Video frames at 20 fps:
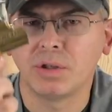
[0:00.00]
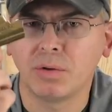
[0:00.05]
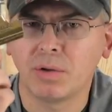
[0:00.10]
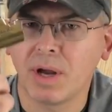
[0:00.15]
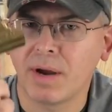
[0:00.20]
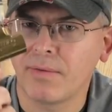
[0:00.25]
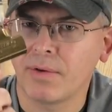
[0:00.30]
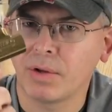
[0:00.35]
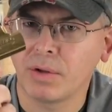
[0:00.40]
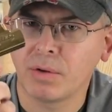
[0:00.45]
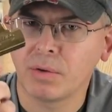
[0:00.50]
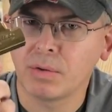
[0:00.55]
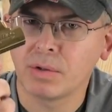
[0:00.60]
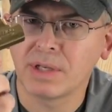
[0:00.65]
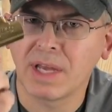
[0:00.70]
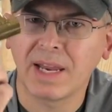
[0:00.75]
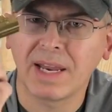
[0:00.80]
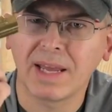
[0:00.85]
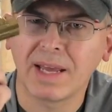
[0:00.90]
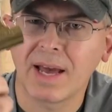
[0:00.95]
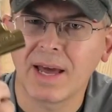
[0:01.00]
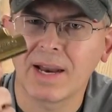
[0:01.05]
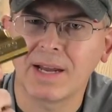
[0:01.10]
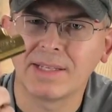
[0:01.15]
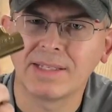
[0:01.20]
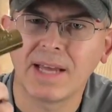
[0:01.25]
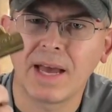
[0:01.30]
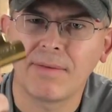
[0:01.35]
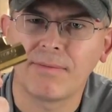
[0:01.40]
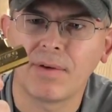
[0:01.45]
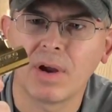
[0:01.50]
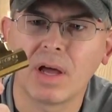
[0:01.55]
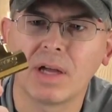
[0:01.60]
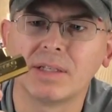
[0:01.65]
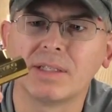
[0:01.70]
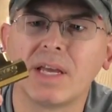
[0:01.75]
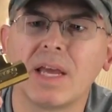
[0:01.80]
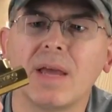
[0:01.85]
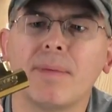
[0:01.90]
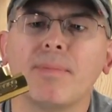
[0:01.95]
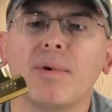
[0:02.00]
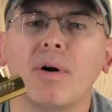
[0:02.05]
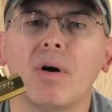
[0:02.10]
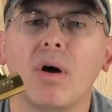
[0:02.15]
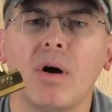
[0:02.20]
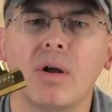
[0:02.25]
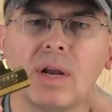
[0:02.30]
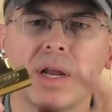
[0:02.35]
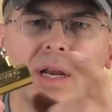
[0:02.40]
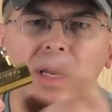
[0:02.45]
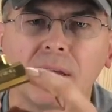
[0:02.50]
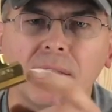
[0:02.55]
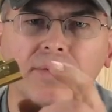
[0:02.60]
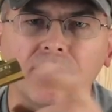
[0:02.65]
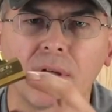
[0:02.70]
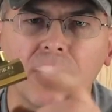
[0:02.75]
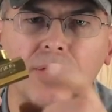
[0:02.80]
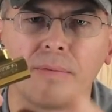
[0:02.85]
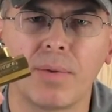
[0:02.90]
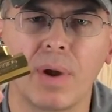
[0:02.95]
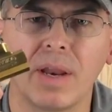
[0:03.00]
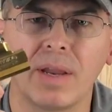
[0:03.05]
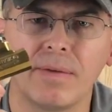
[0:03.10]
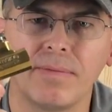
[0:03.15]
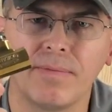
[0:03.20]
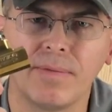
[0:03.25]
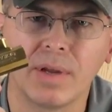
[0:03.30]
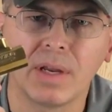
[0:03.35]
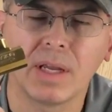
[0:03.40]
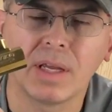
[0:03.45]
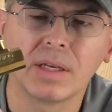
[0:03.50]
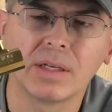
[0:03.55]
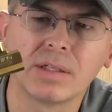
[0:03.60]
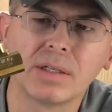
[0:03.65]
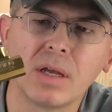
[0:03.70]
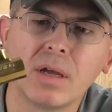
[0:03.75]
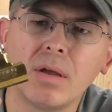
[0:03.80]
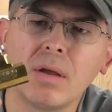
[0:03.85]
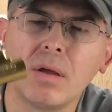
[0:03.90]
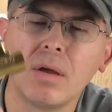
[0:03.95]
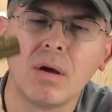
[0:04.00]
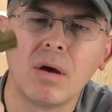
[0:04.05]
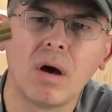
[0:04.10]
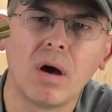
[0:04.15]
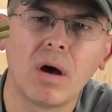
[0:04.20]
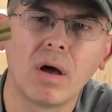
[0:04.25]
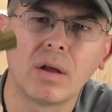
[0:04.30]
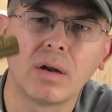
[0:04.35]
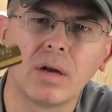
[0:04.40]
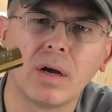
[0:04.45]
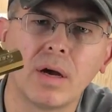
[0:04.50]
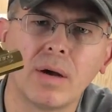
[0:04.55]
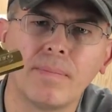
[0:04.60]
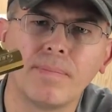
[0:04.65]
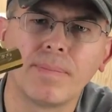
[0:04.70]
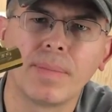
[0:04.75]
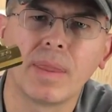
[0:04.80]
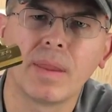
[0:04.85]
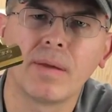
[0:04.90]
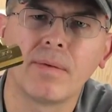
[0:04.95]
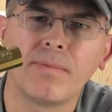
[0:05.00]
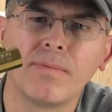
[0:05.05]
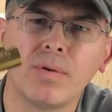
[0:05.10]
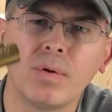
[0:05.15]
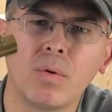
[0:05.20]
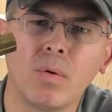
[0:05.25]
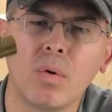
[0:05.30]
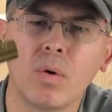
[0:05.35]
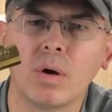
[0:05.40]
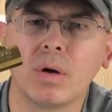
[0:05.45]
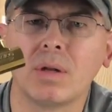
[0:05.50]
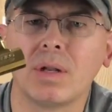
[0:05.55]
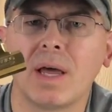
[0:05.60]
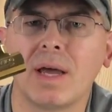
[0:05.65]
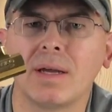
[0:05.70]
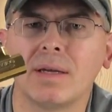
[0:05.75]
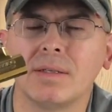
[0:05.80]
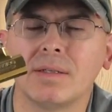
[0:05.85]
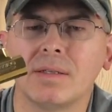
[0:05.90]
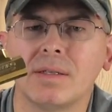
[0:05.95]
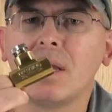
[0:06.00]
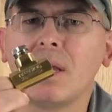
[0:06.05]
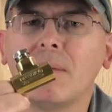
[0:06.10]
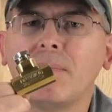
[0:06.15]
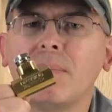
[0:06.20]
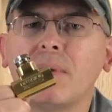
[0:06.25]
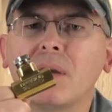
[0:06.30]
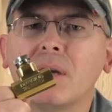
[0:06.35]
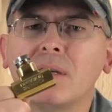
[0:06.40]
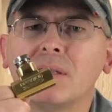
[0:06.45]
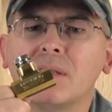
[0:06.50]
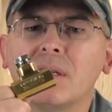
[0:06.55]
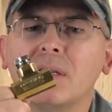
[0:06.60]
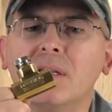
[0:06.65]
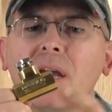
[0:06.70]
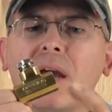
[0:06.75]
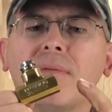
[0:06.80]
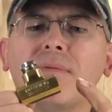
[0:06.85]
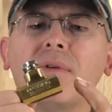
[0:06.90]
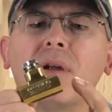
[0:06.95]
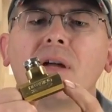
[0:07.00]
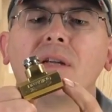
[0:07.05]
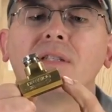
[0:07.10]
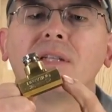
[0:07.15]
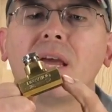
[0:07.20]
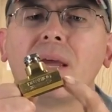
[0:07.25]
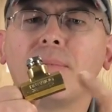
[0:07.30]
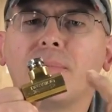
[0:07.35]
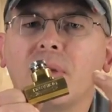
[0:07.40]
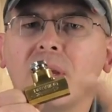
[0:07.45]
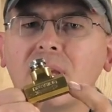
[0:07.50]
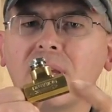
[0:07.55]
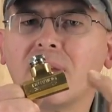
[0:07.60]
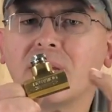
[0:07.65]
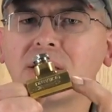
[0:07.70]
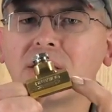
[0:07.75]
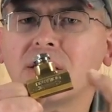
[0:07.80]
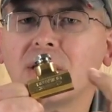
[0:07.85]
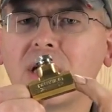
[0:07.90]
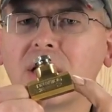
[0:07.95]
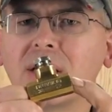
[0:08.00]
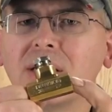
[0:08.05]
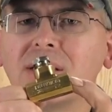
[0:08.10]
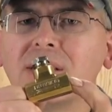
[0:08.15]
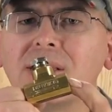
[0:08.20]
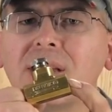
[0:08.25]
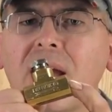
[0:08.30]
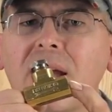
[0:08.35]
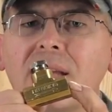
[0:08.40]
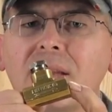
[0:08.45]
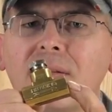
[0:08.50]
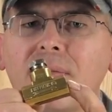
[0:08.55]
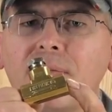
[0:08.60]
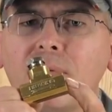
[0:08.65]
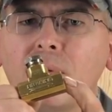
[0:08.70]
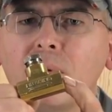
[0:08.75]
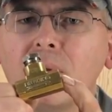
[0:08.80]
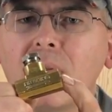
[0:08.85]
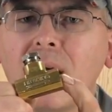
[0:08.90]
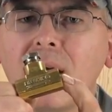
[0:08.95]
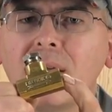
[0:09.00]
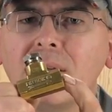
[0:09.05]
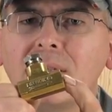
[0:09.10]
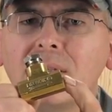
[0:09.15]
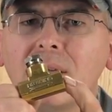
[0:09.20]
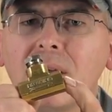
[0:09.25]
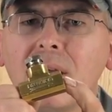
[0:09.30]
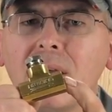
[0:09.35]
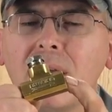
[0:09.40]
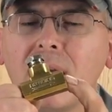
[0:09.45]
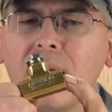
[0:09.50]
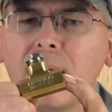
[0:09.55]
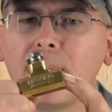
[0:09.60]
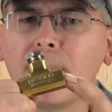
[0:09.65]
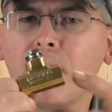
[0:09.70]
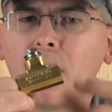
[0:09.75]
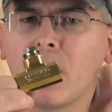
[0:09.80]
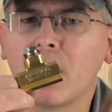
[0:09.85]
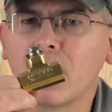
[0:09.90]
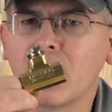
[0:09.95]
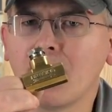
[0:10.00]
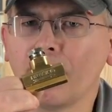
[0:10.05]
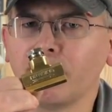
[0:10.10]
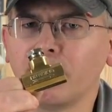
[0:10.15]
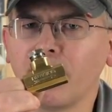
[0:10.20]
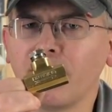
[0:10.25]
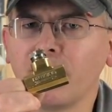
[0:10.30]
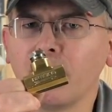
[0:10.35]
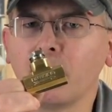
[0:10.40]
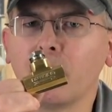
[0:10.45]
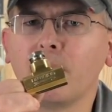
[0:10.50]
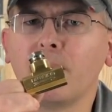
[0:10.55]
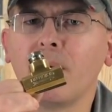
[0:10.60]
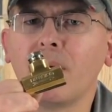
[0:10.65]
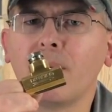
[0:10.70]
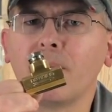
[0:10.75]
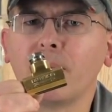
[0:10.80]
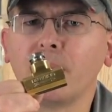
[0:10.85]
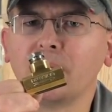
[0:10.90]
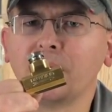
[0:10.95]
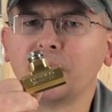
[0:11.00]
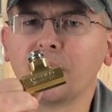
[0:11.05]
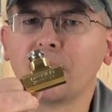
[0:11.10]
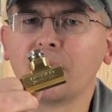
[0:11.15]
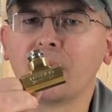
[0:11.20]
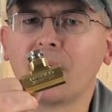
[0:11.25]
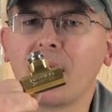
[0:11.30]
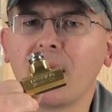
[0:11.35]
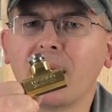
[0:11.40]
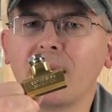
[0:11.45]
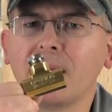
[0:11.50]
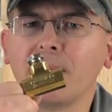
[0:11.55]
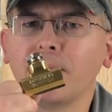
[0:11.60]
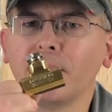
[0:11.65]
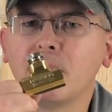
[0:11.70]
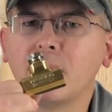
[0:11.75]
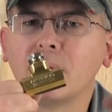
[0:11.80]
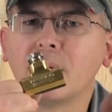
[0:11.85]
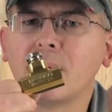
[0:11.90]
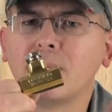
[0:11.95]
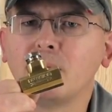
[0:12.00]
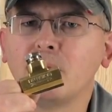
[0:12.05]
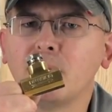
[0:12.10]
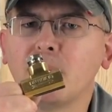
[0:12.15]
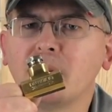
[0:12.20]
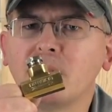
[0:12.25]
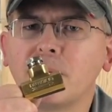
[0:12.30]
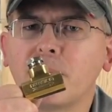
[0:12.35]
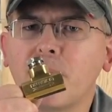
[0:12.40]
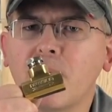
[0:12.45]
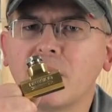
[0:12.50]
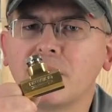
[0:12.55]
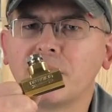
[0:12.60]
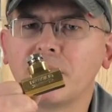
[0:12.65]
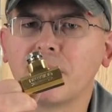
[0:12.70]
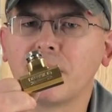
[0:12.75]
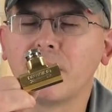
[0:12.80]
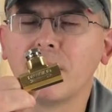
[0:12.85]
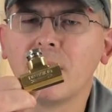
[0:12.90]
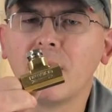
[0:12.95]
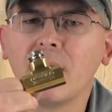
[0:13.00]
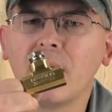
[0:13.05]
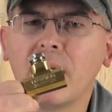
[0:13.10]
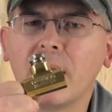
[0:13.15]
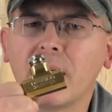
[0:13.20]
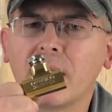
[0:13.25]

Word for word: You never use any kind of Teflon tape on any of the threaded fittings on fuel oil lines, because the Teflon tape can get stuck inside the fuel lines and plug up the fuel pump return line and build up too much pressure, and